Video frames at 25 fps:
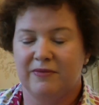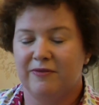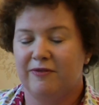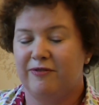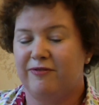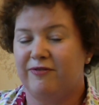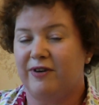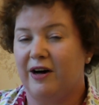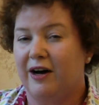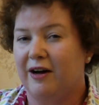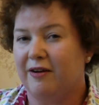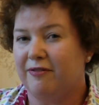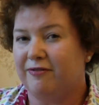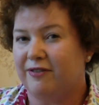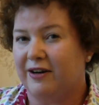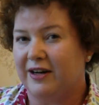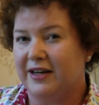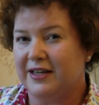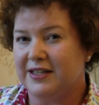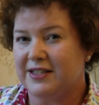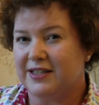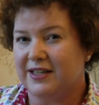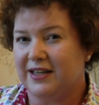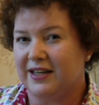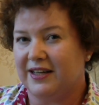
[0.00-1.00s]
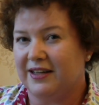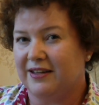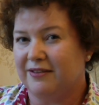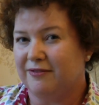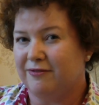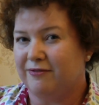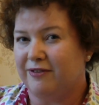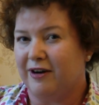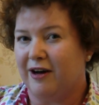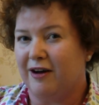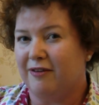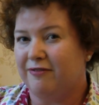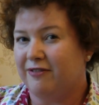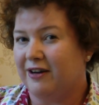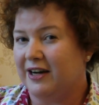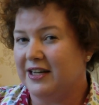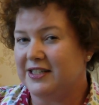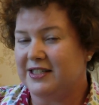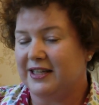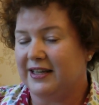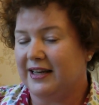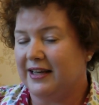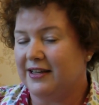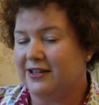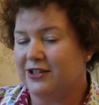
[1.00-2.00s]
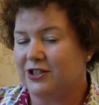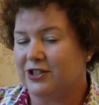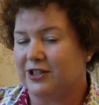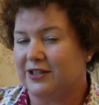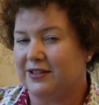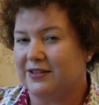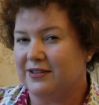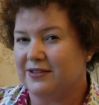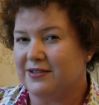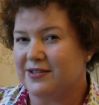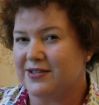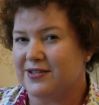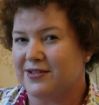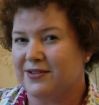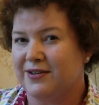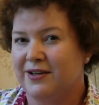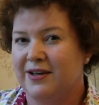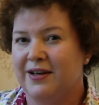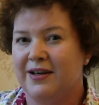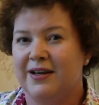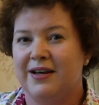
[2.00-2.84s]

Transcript: firefighting and firefighting engines,